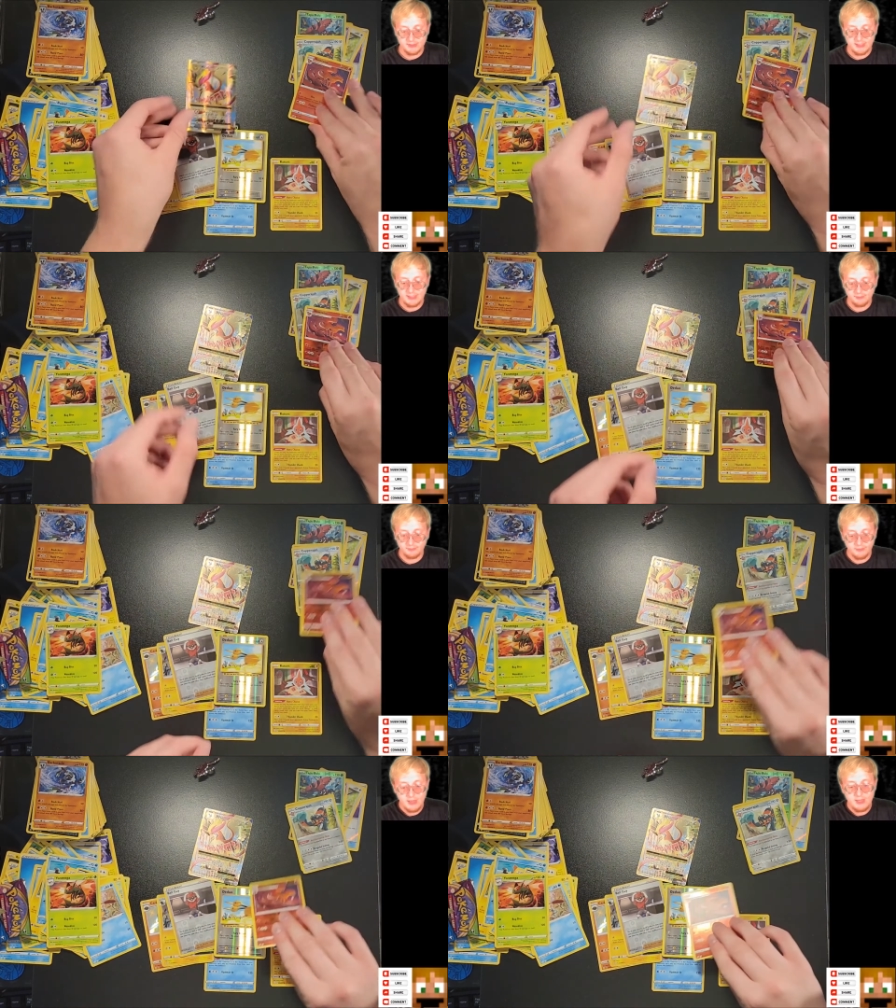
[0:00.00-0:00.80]

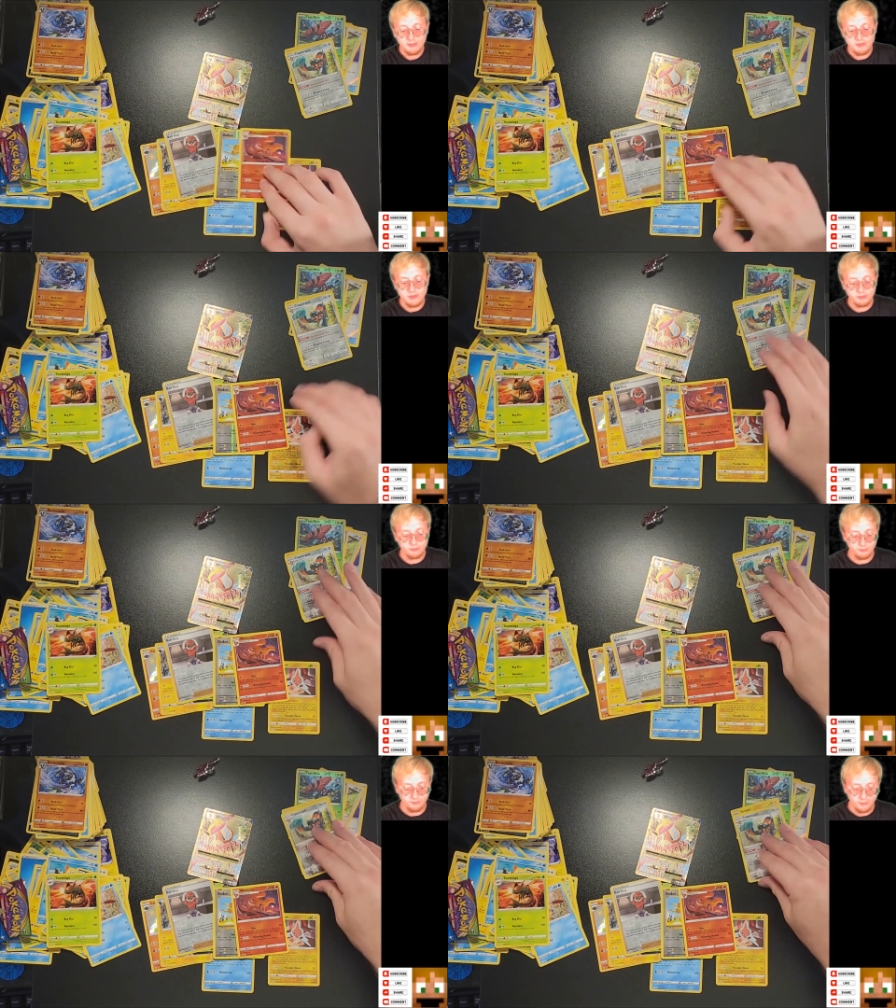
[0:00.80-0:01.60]
EX, the
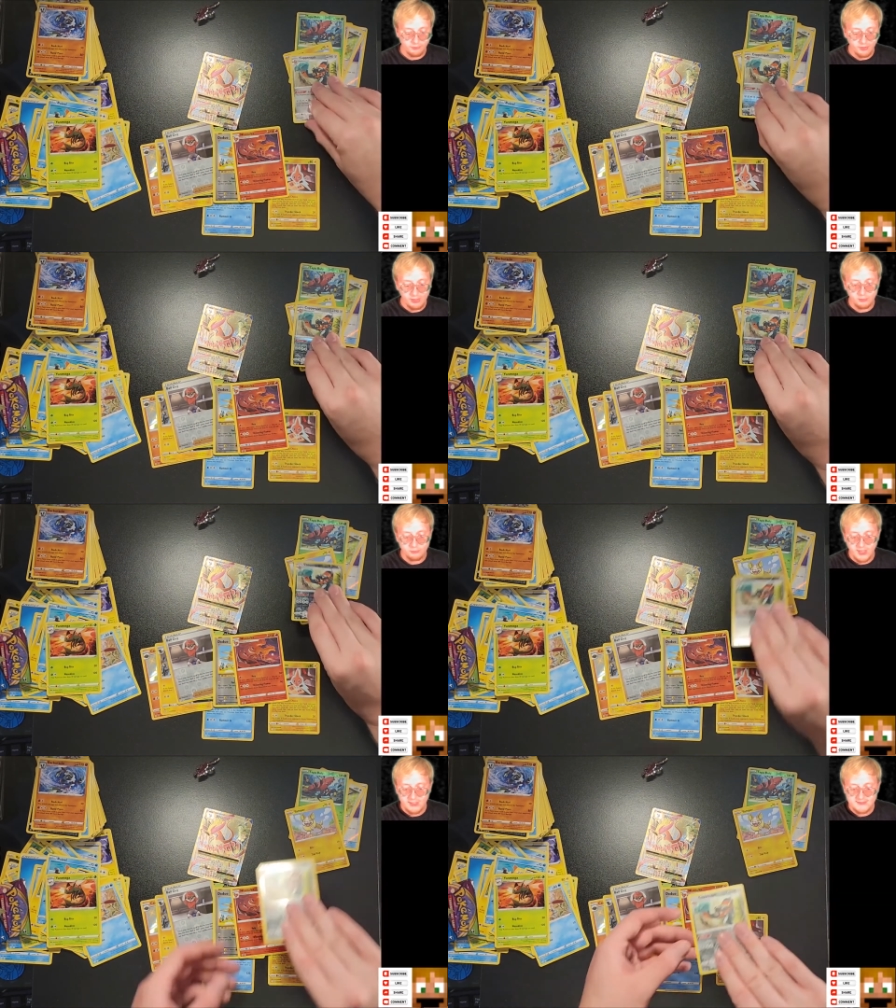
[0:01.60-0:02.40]
Reverse Hollow
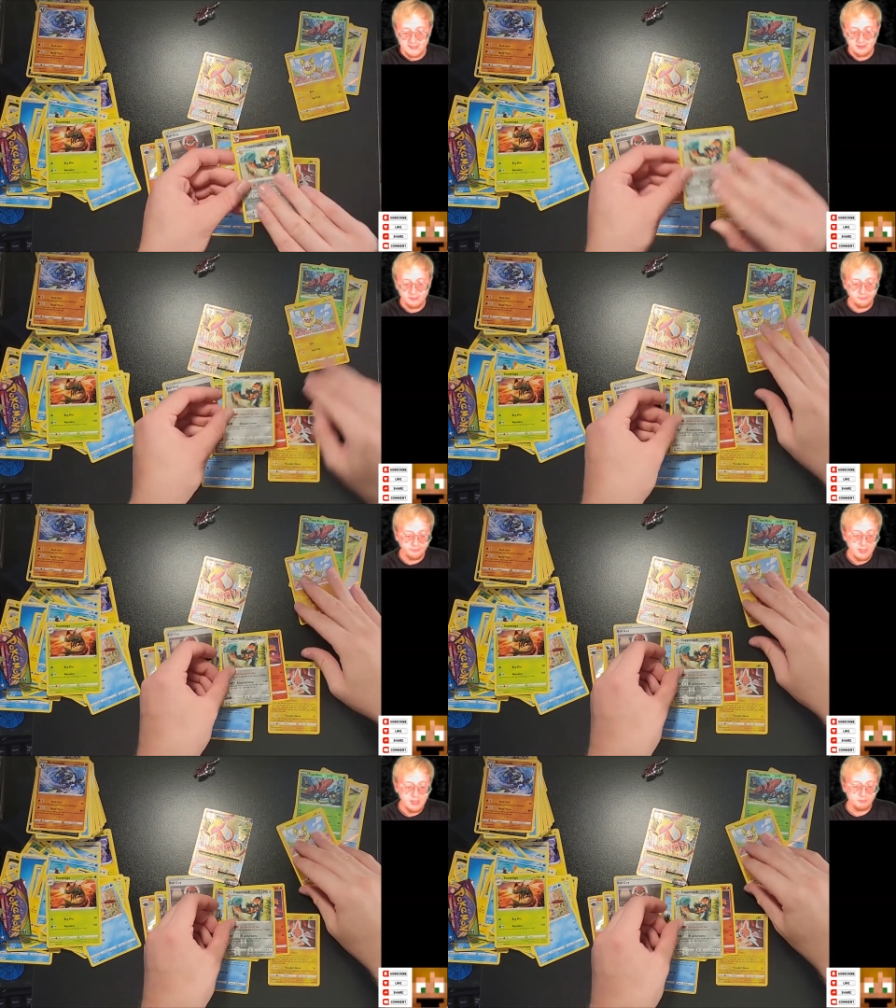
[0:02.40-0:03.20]

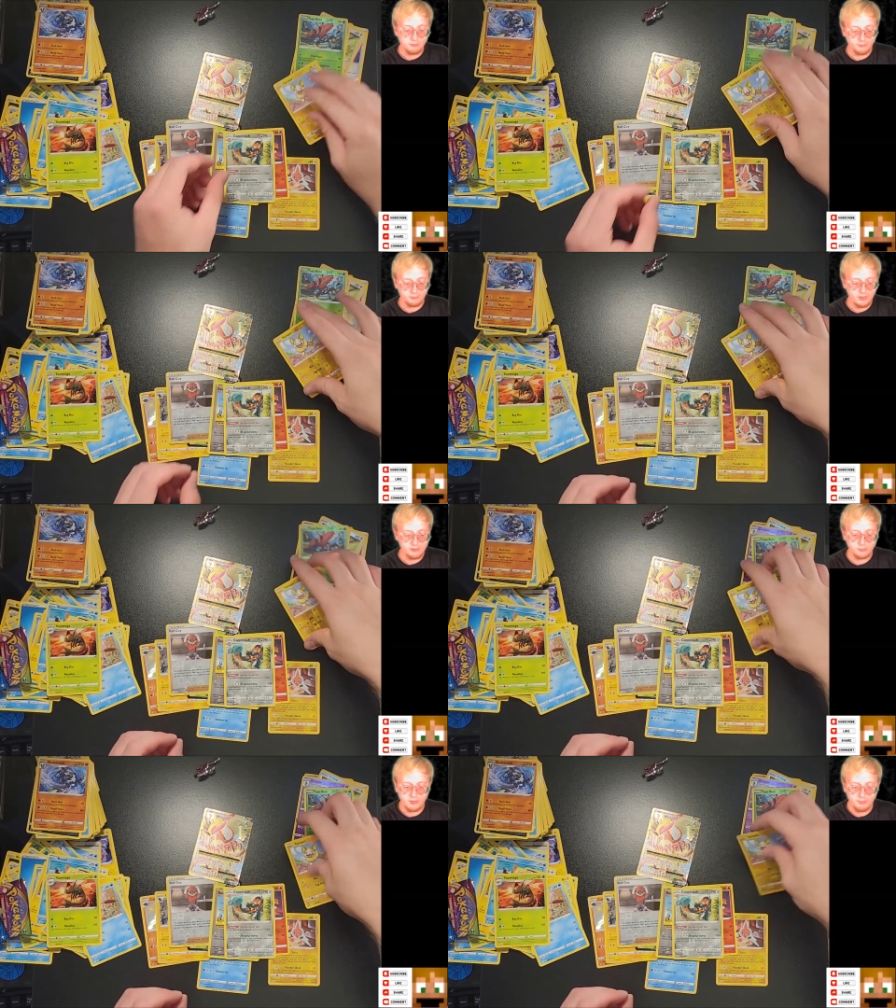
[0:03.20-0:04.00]
Ninetales, Reverse
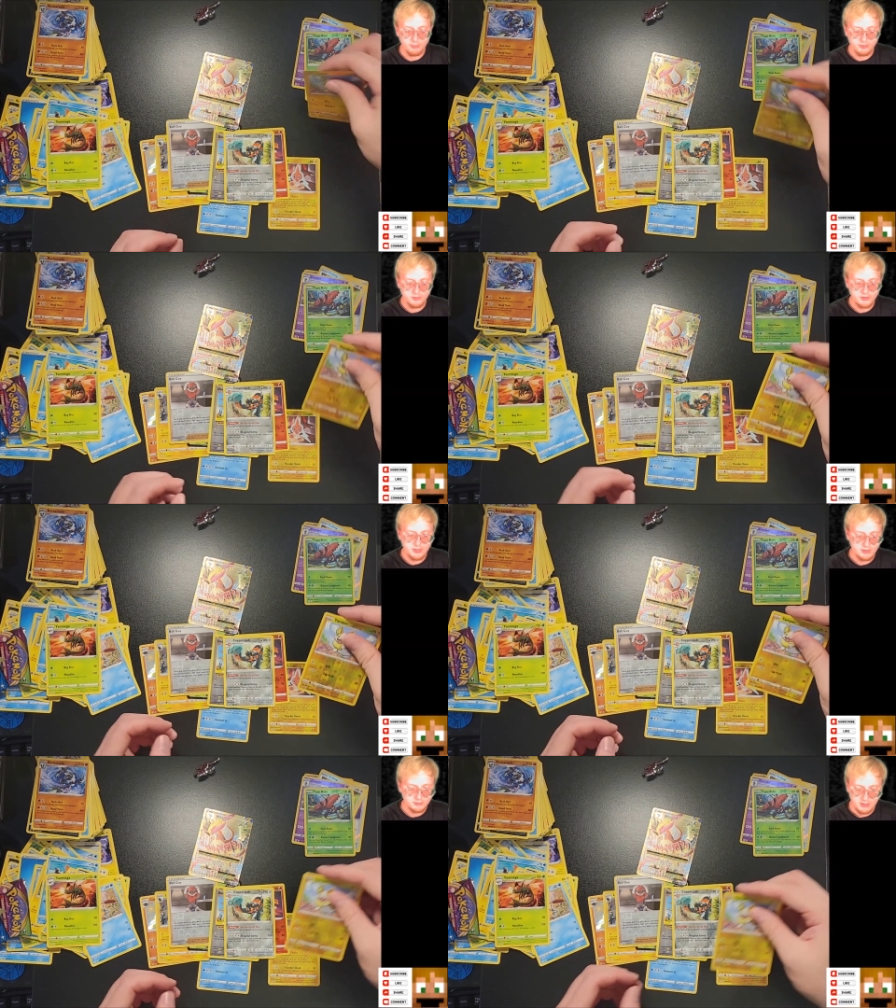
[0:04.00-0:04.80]
Hollow
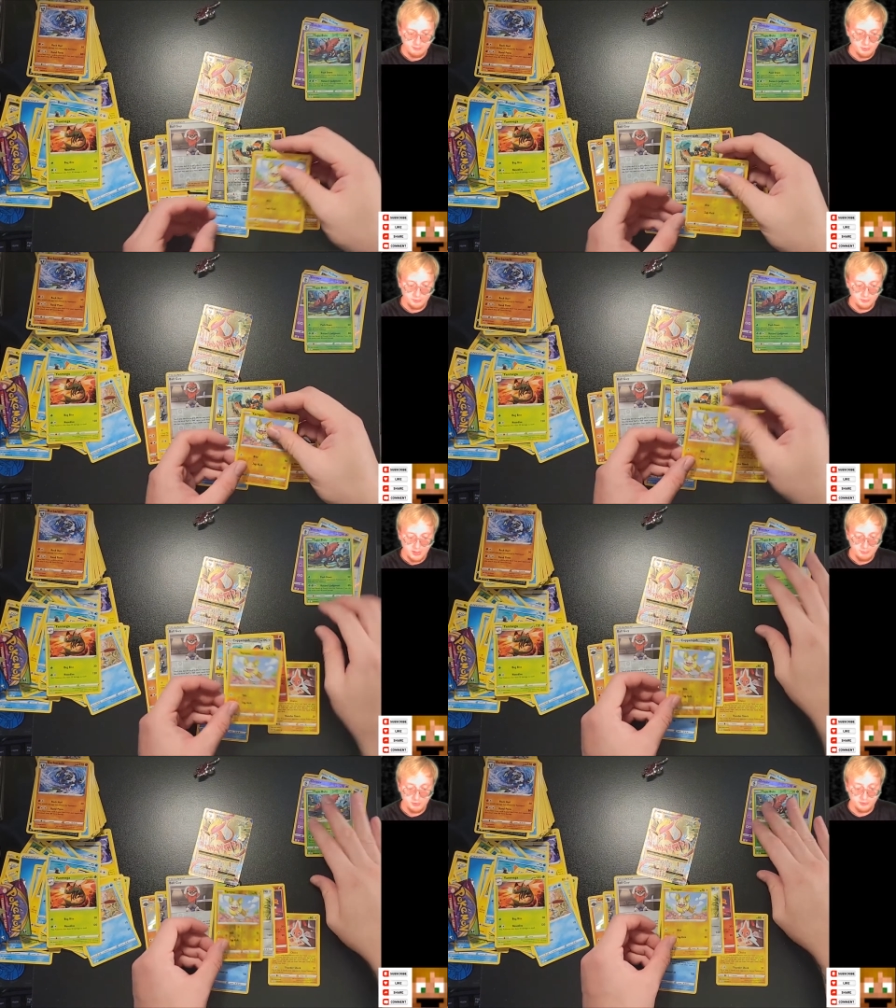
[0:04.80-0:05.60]
Caperja, Caper,
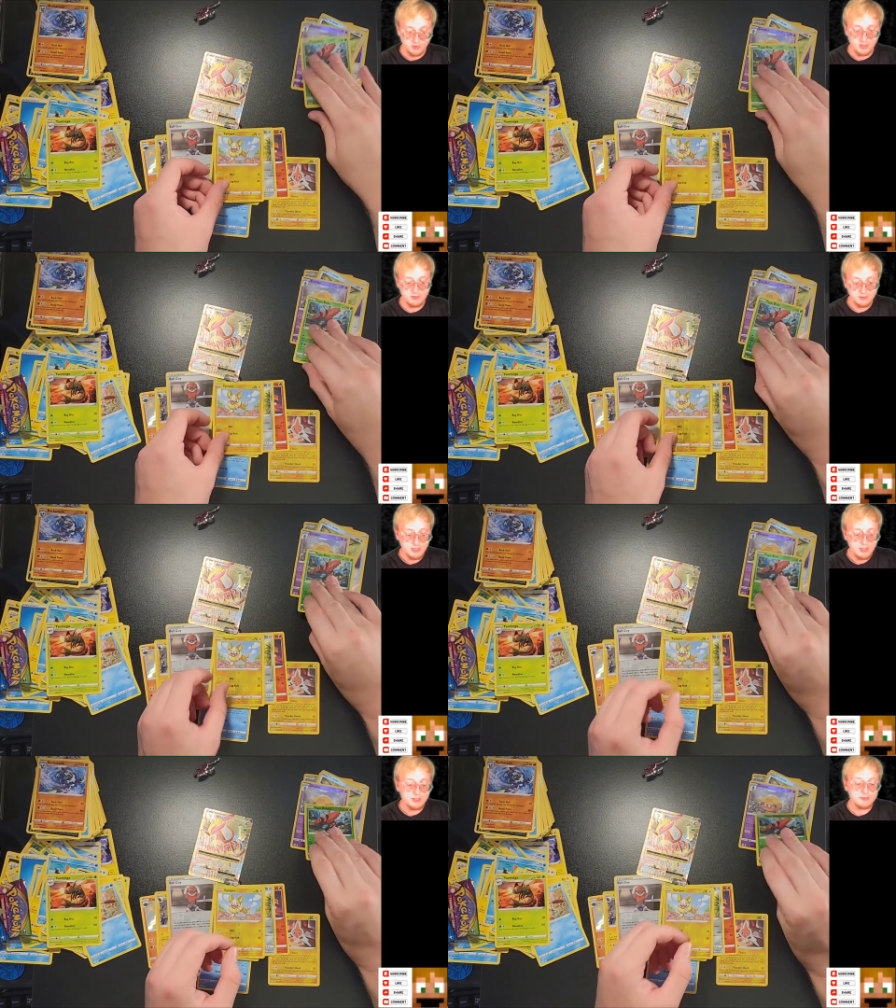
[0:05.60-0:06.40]
Caperja,
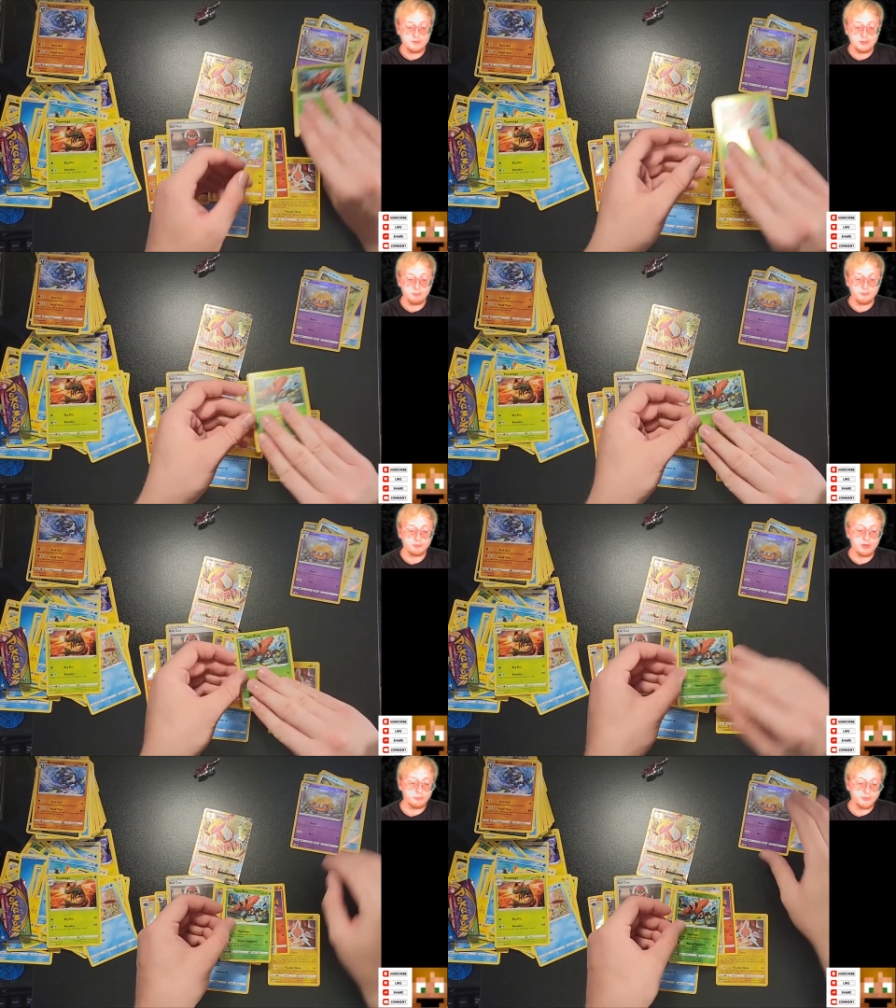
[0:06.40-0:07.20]
the
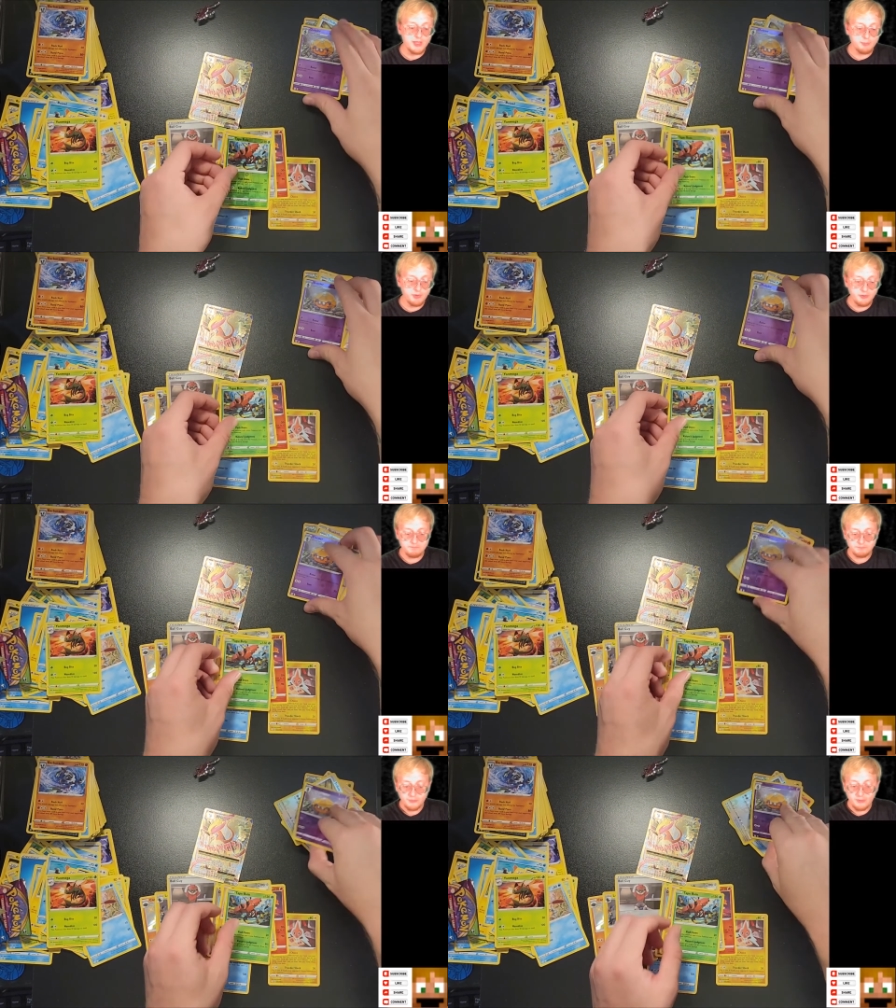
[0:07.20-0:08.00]
Reverse Hollow
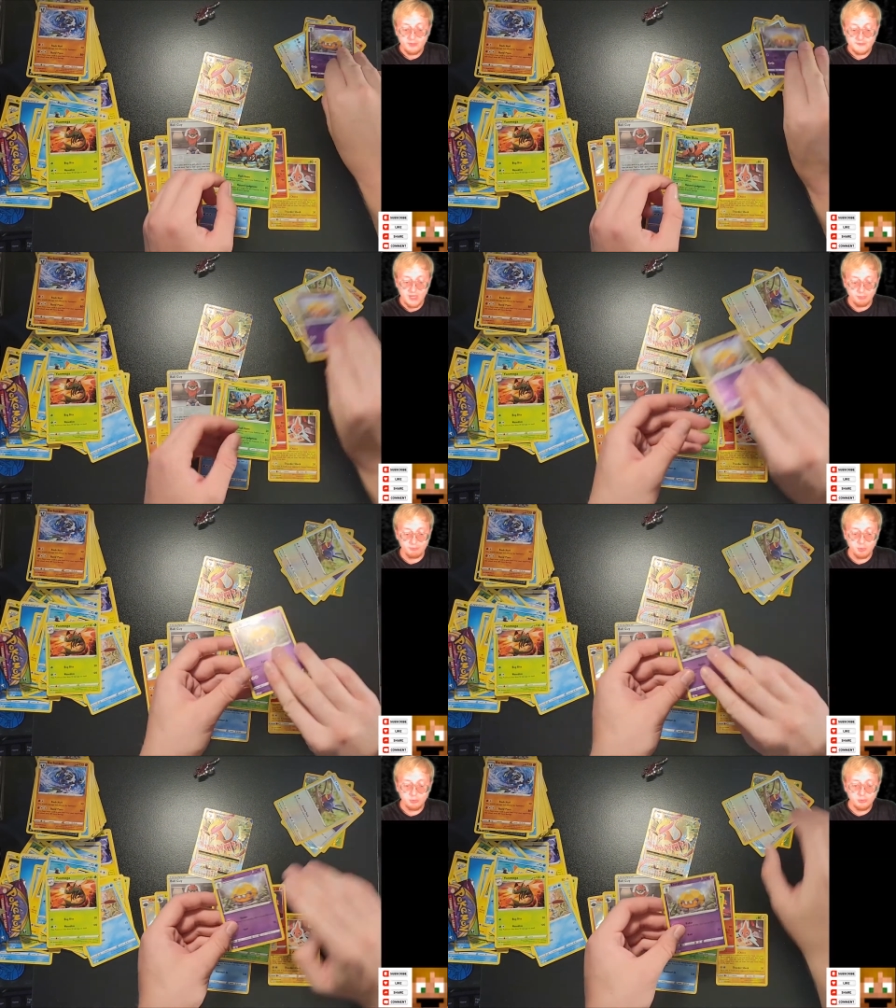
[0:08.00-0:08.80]
Yamper,
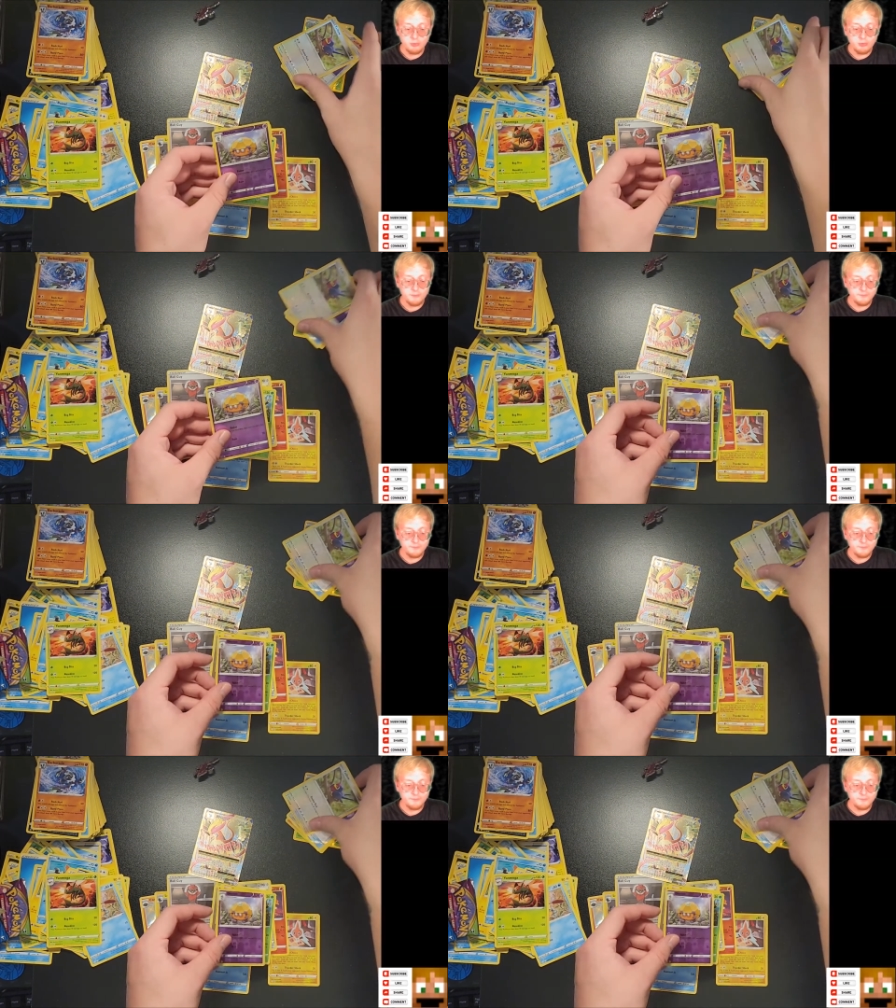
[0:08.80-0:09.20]
Tapabulu,